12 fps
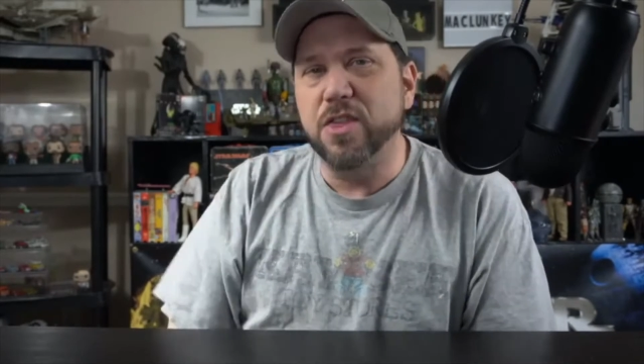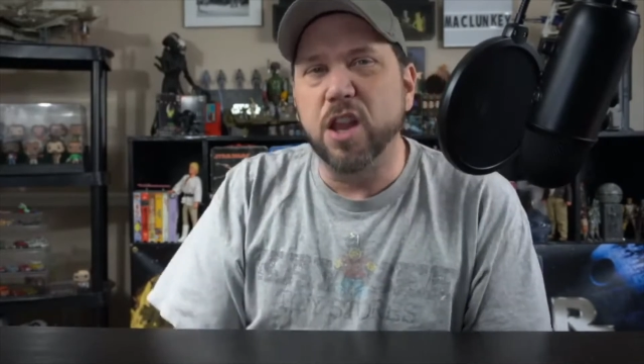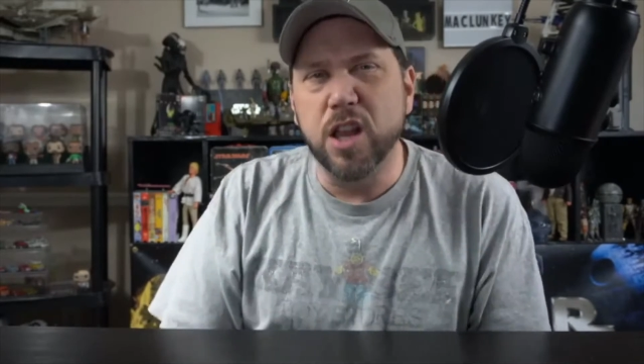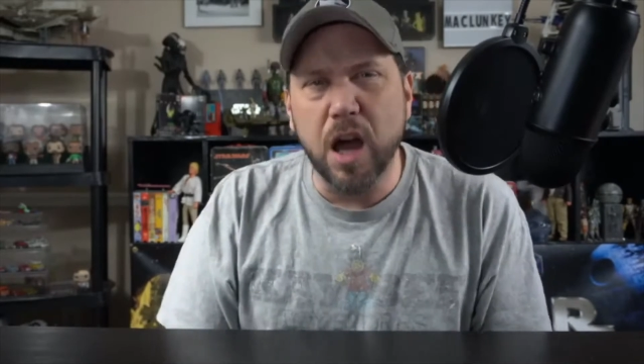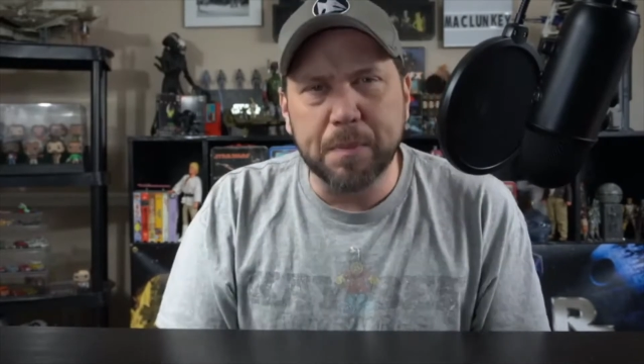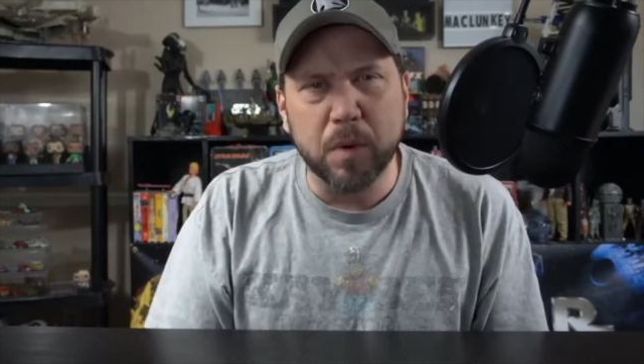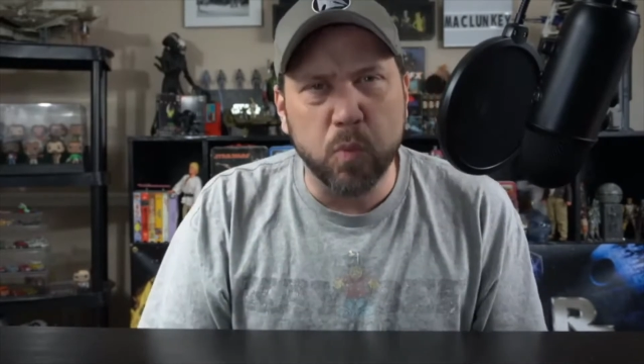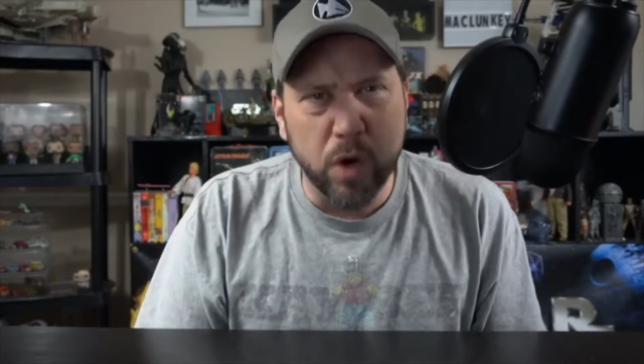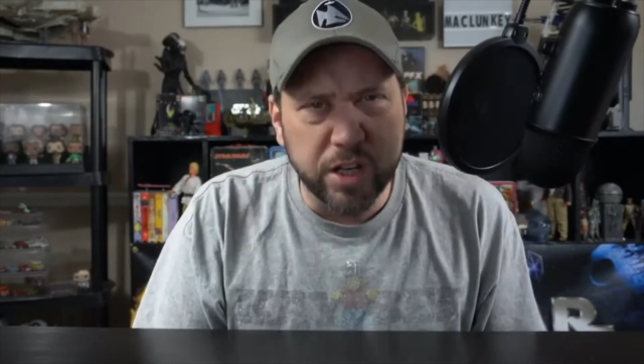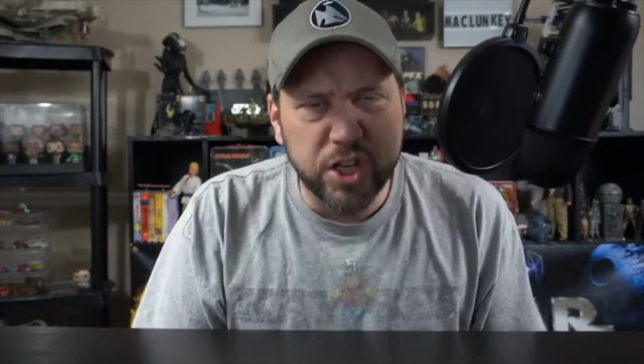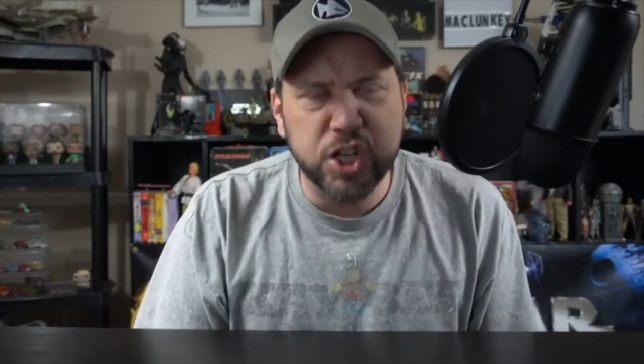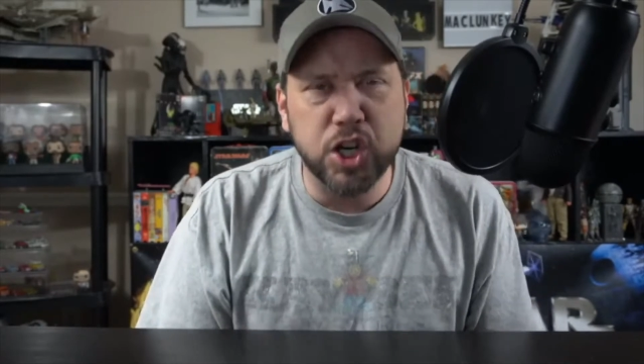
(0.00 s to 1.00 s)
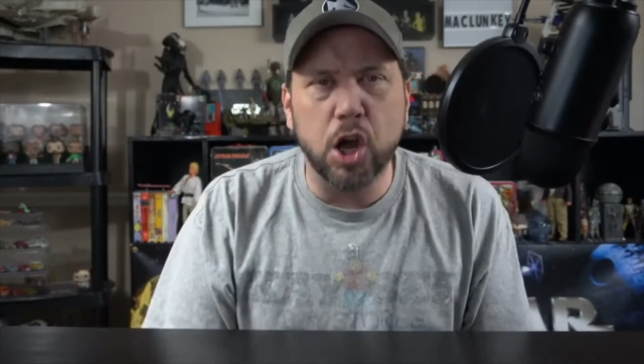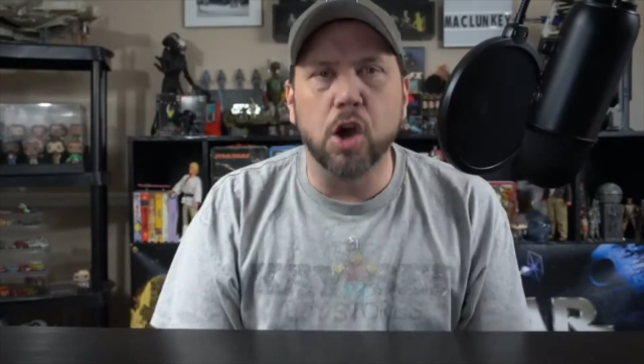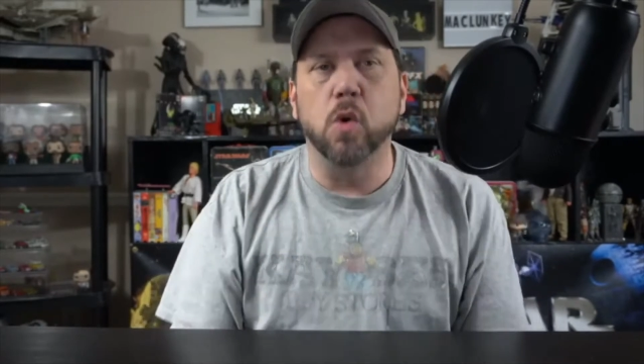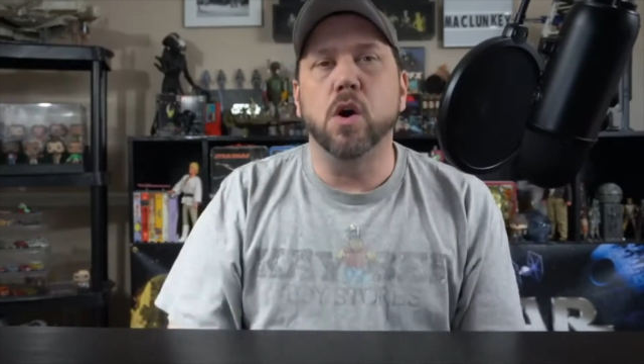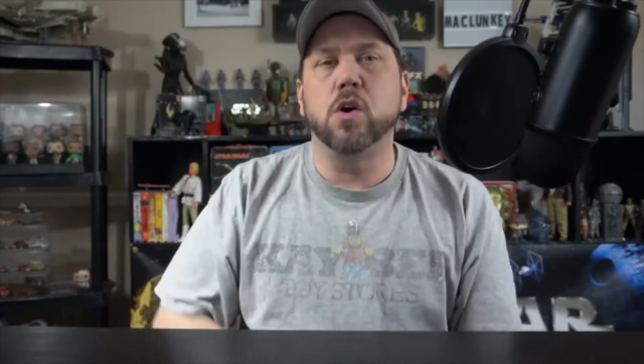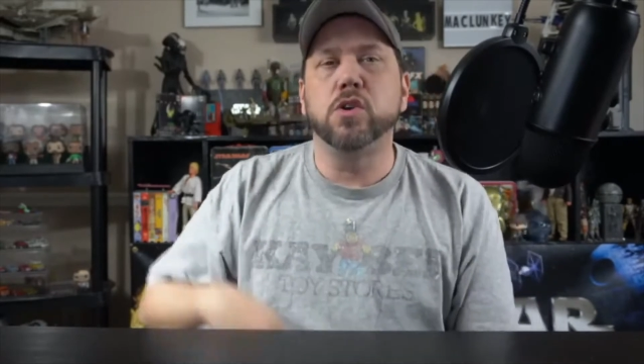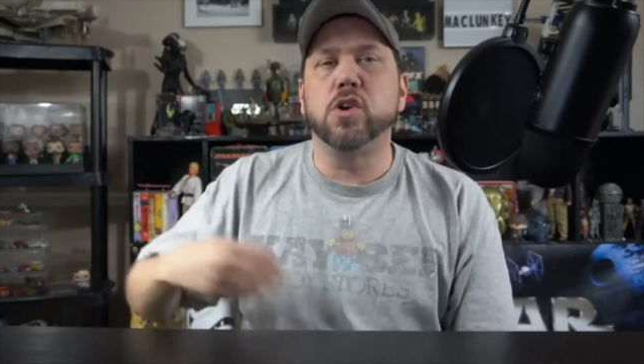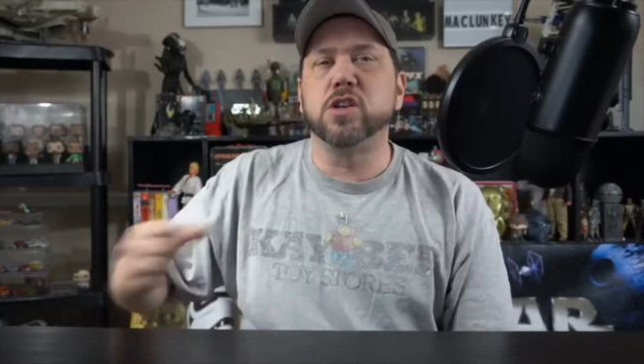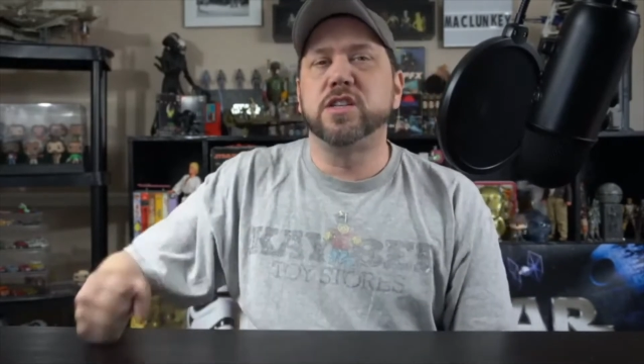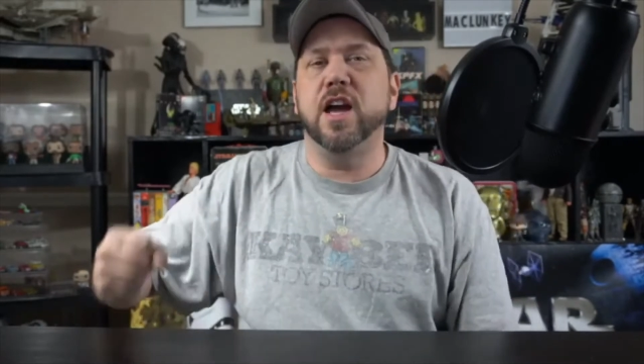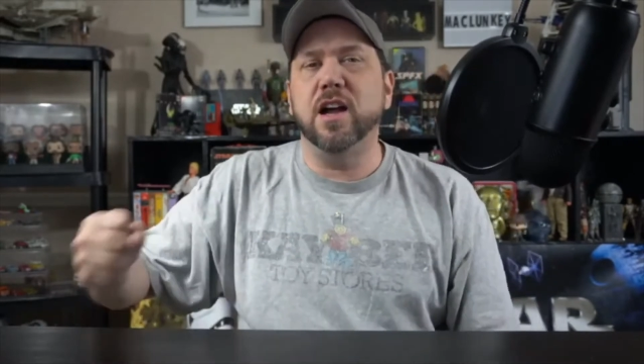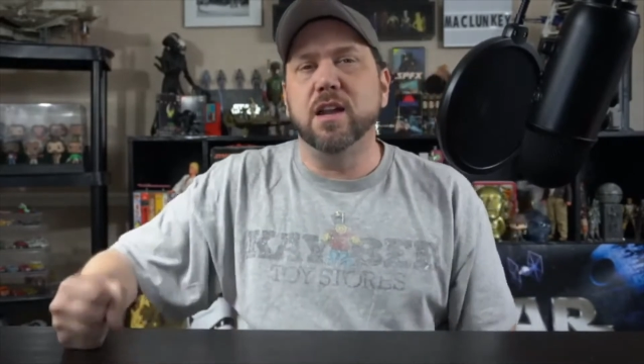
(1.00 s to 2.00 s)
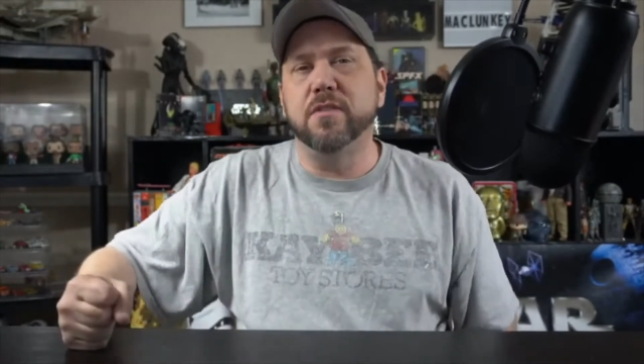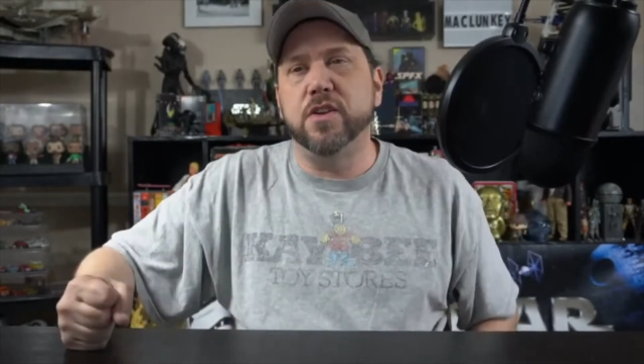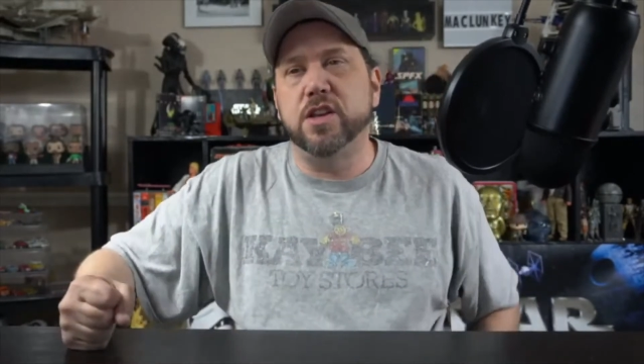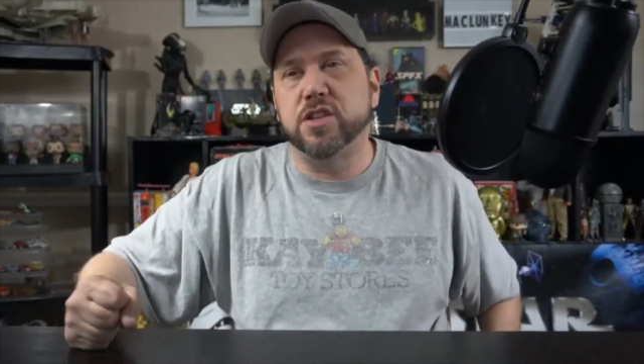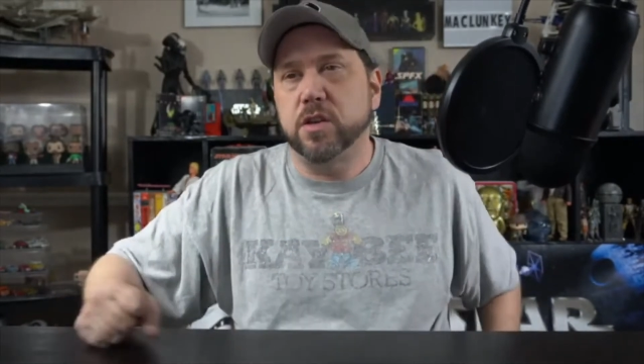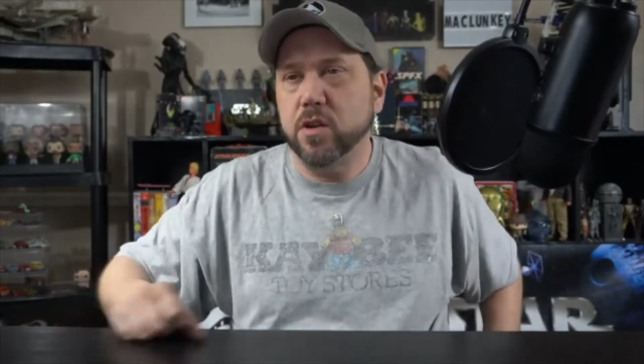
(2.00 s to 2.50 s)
the number one show on your television.